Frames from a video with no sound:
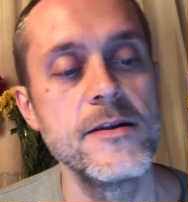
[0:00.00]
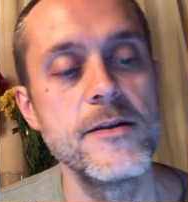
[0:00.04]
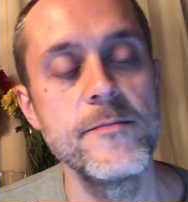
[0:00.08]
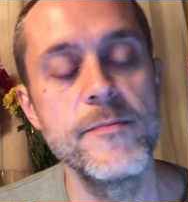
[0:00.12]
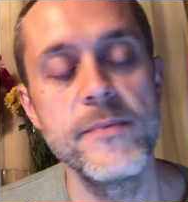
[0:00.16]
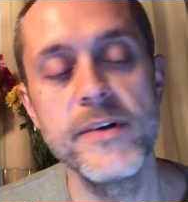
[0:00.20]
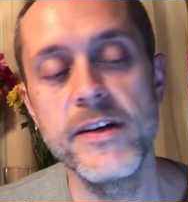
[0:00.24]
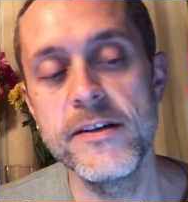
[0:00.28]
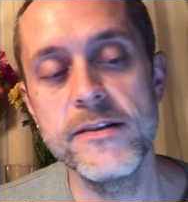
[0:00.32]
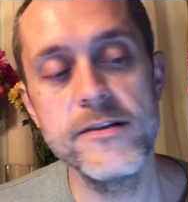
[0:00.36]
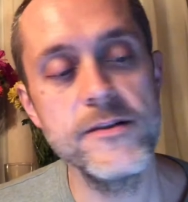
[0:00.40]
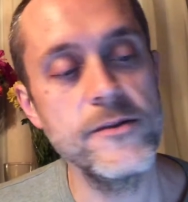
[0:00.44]

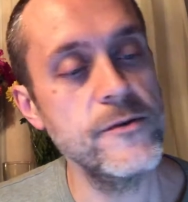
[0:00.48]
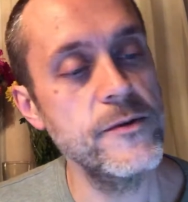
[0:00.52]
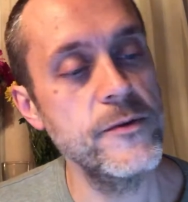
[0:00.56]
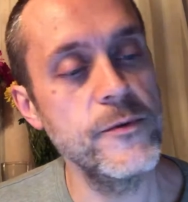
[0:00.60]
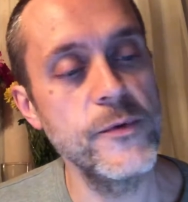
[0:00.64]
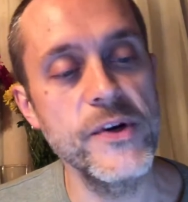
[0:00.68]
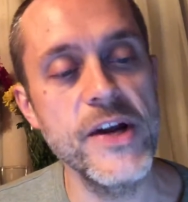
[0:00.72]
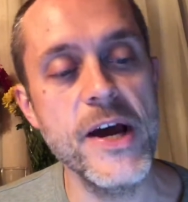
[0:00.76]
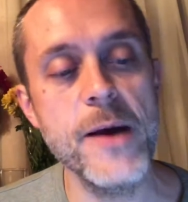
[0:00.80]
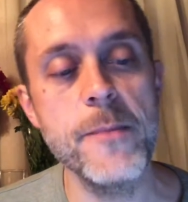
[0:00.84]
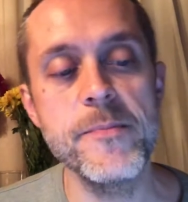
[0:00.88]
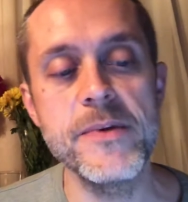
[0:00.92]
But history will
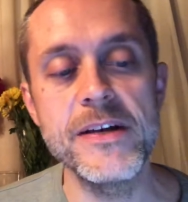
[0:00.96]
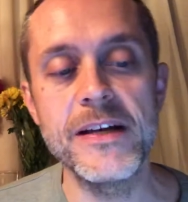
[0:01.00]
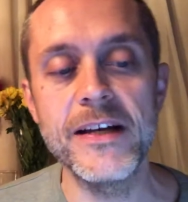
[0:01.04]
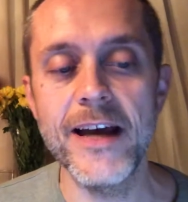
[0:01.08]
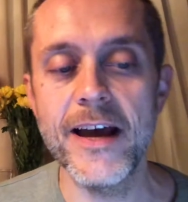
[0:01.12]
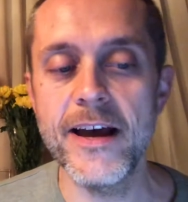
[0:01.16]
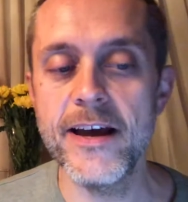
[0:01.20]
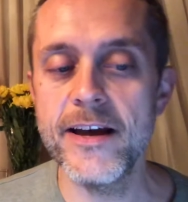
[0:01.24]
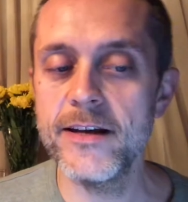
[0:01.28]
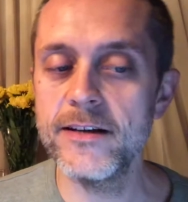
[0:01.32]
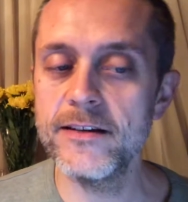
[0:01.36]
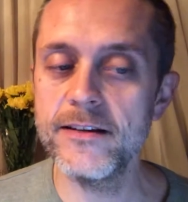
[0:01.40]
not be
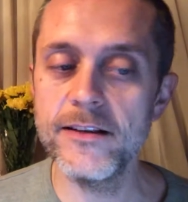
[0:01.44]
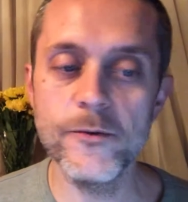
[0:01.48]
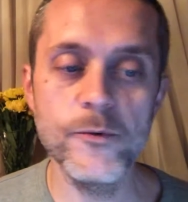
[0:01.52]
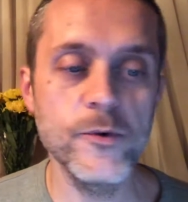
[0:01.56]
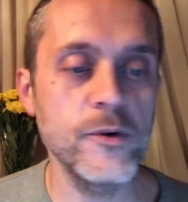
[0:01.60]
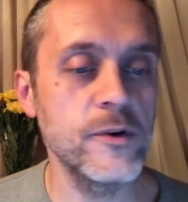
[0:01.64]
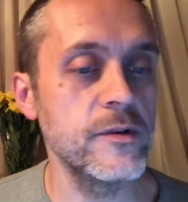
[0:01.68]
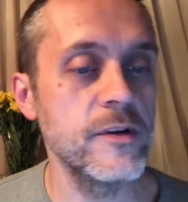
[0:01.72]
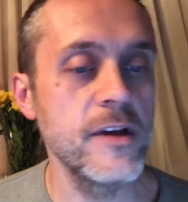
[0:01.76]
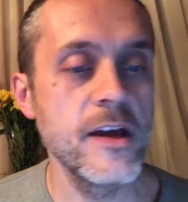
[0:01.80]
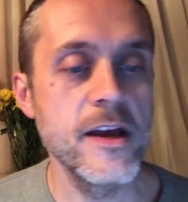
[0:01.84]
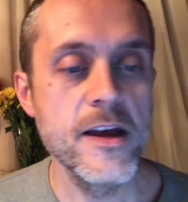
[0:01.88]
kind.
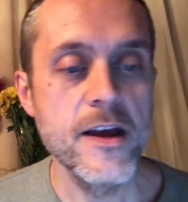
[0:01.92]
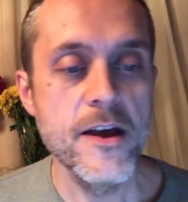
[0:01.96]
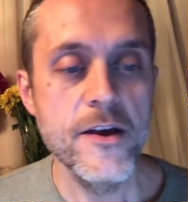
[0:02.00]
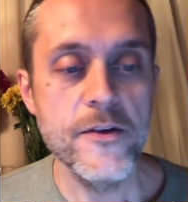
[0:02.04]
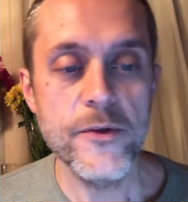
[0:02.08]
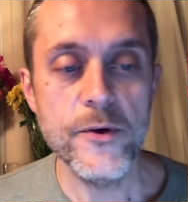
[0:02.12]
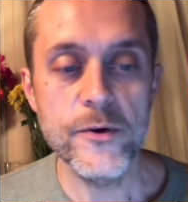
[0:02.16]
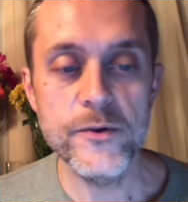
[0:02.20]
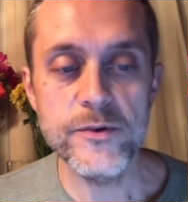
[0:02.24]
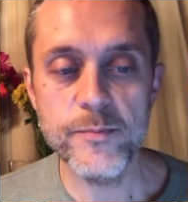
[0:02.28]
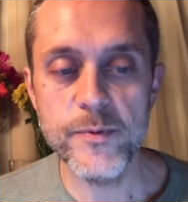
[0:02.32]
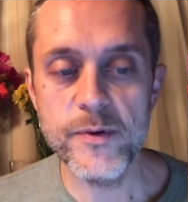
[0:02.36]

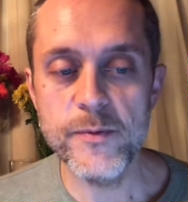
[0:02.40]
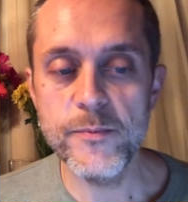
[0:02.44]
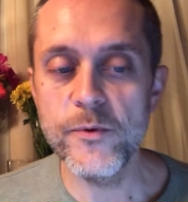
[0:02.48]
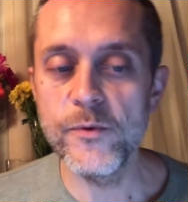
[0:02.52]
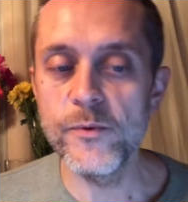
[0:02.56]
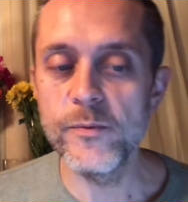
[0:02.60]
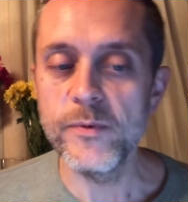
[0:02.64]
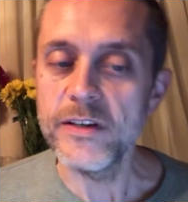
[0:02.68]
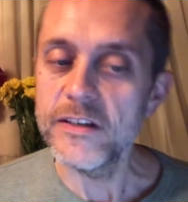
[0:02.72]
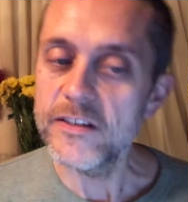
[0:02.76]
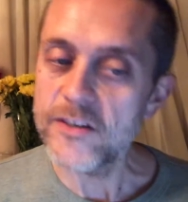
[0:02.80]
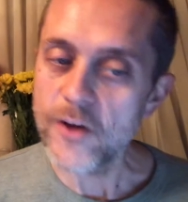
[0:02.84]
Those people will
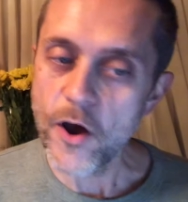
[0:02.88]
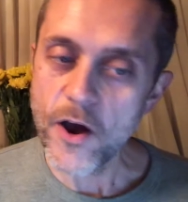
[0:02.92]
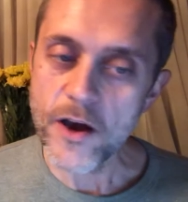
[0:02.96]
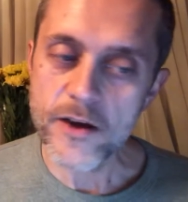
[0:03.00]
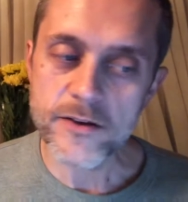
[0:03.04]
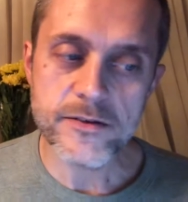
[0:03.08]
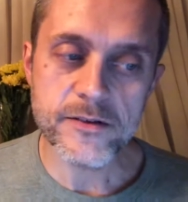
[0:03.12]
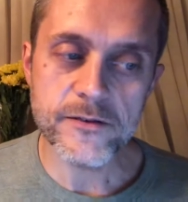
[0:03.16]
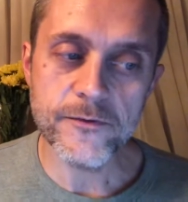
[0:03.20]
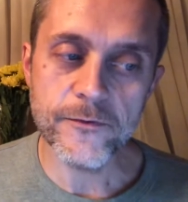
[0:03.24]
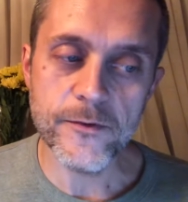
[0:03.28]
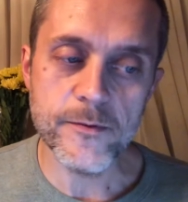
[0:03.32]
be
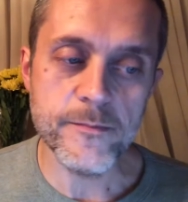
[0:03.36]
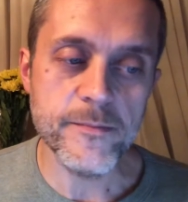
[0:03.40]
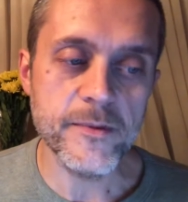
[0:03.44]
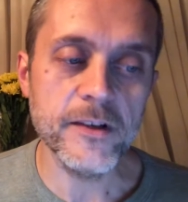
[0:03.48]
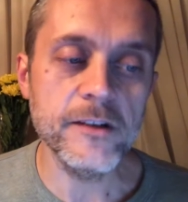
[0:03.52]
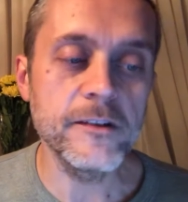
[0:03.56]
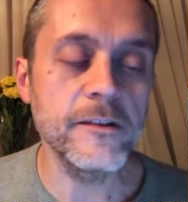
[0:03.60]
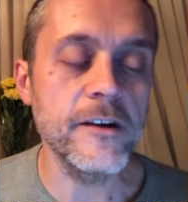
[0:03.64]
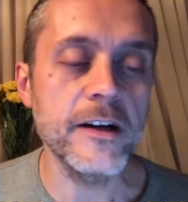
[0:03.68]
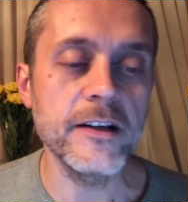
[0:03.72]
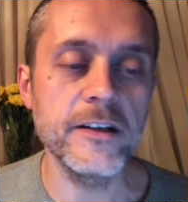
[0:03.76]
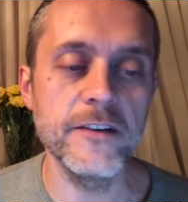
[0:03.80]
tossed from the
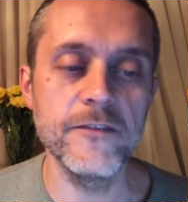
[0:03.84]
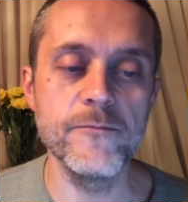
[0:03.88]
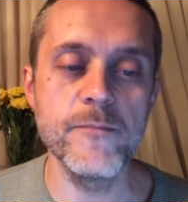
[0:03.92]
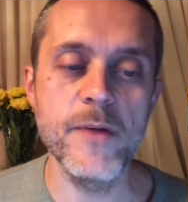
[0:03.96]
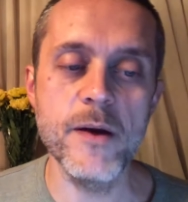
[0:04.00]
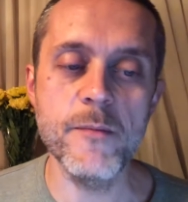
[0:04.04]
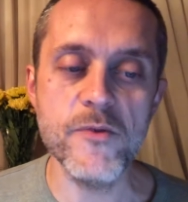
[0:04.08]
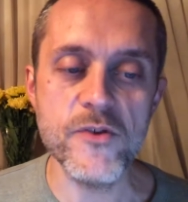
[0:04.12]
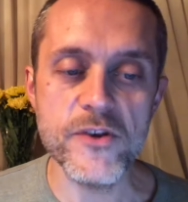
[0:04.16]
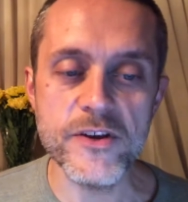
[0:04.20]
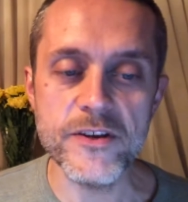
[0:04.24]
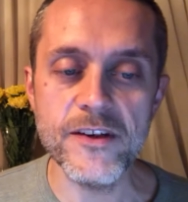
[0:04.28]
collective
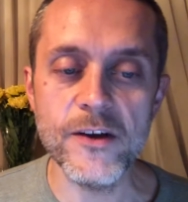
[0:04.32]
memory.